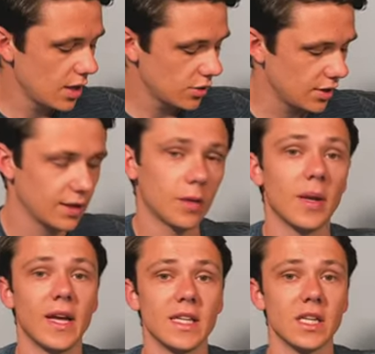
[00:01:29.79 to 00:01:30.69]
so that the
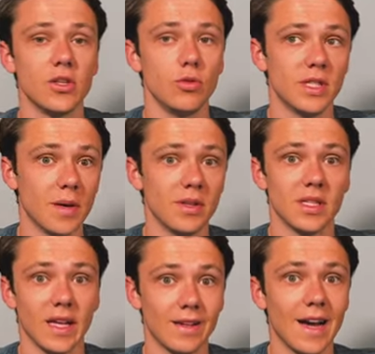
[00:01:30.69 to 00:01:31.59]
players can use them as
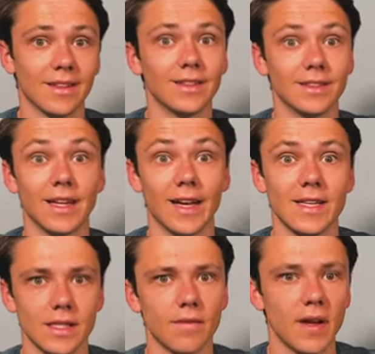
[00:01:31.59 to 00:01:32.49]
like acting
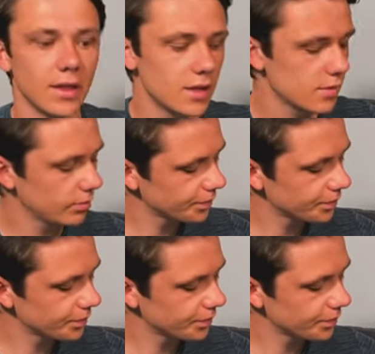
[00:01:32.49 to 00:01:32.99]
against defenders.